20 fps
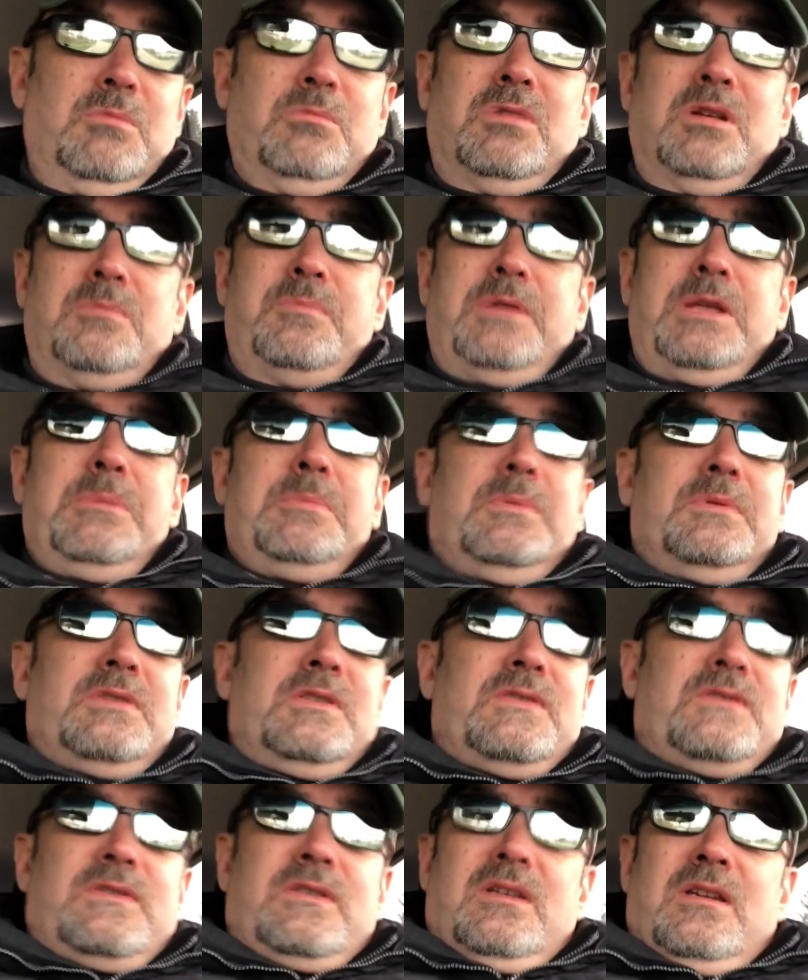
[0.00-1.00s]
But people
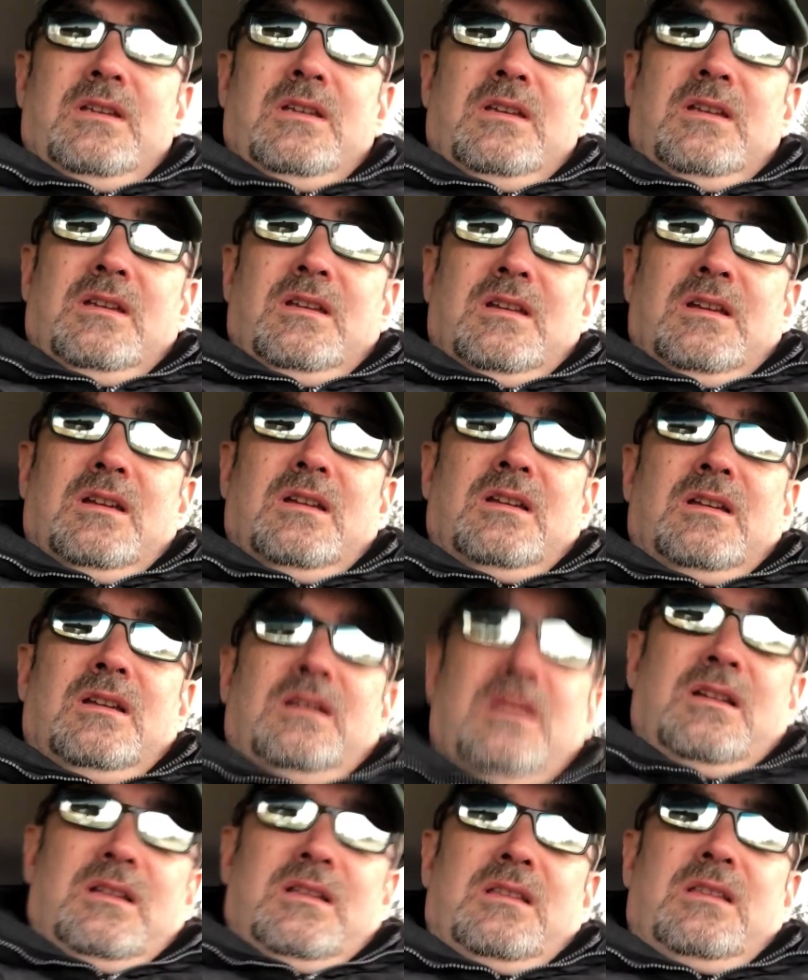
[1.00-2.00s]
just,
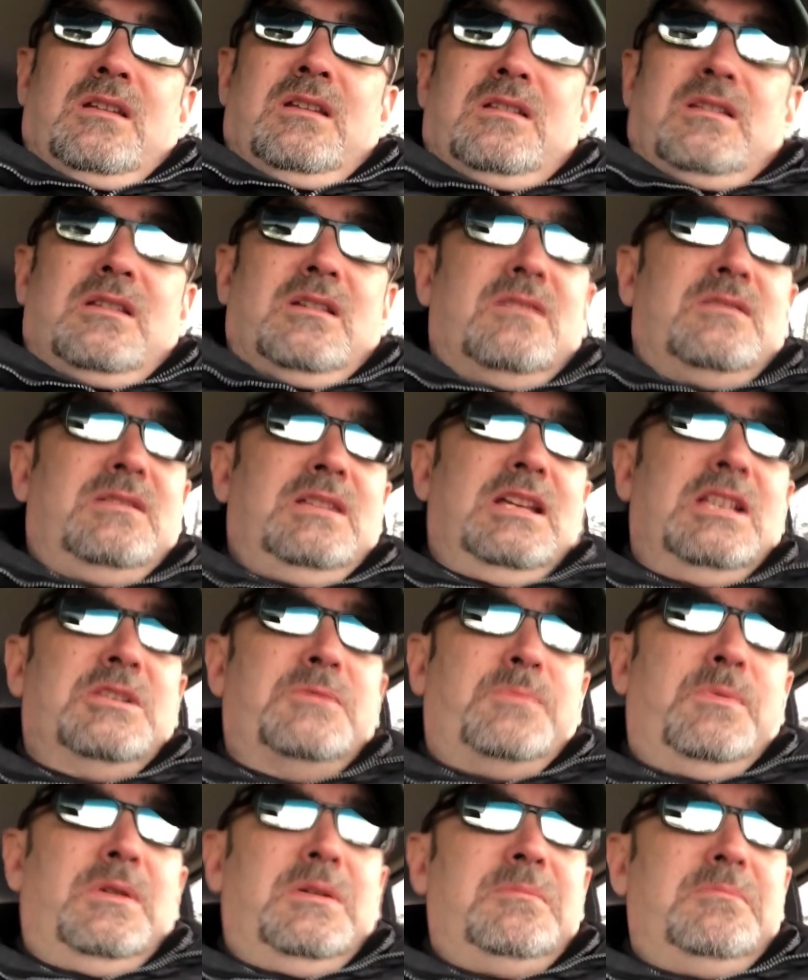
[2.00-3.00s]
they're, they're
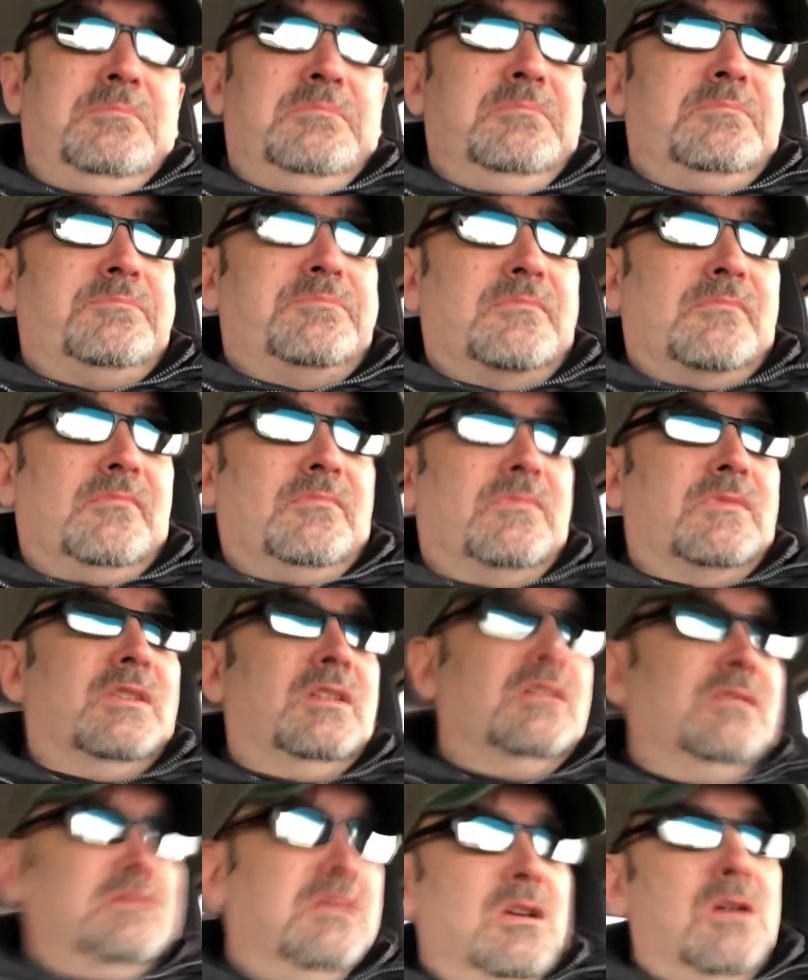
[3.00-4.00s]
desperate,
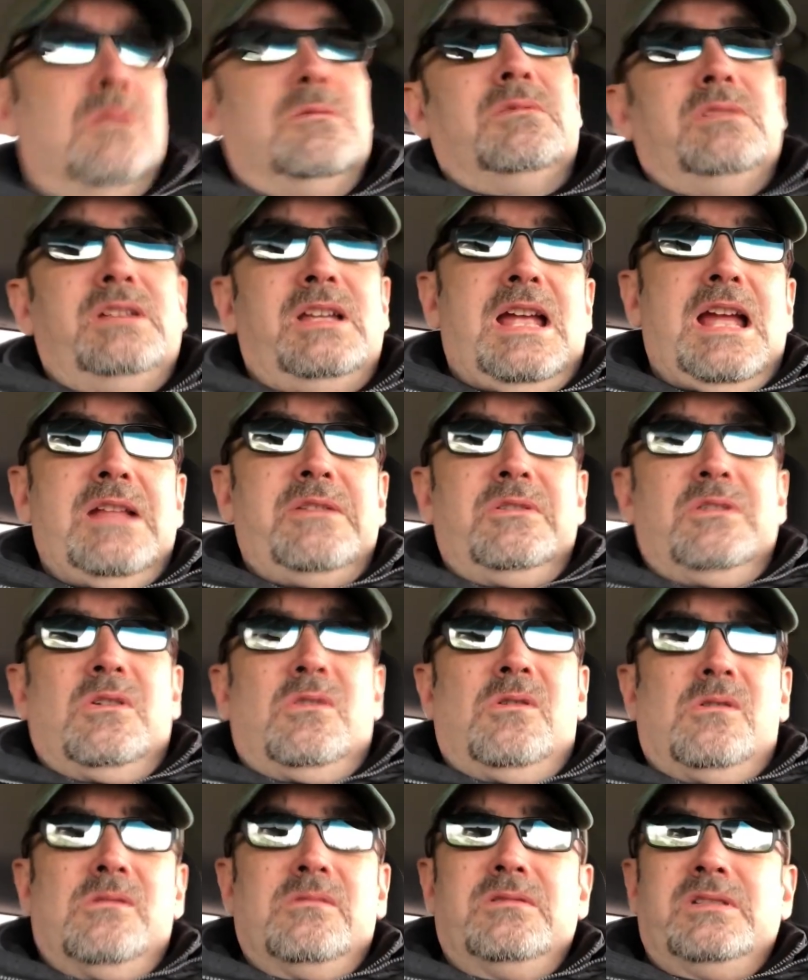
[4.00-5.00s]
they're lonely, and they're
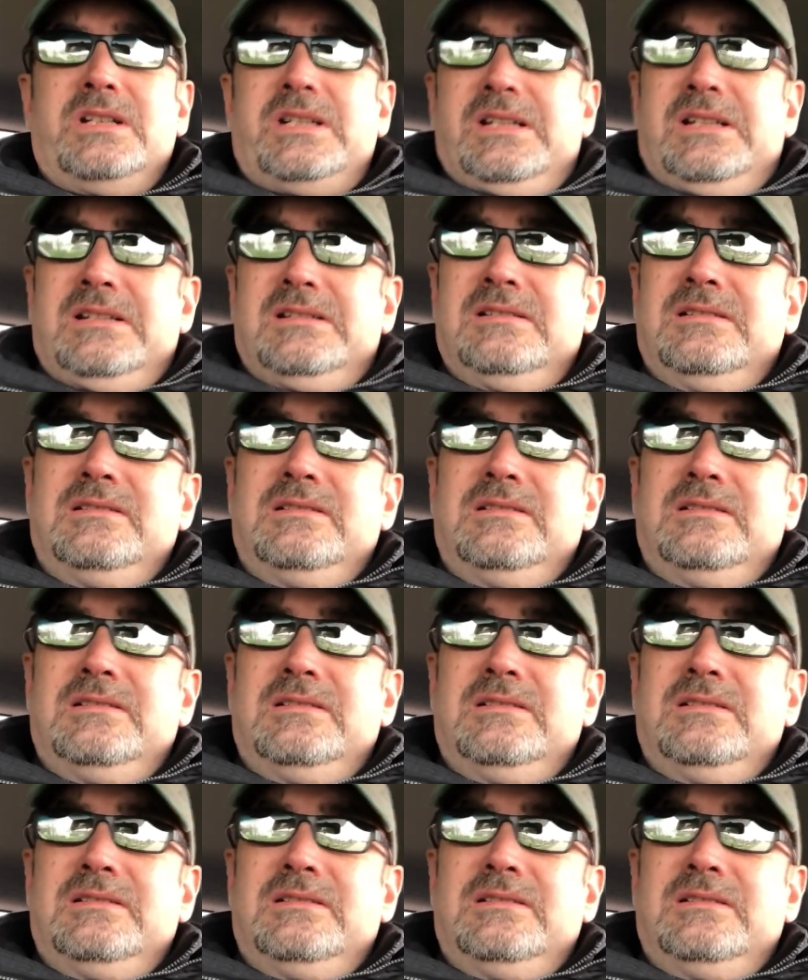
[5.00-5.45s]
horny.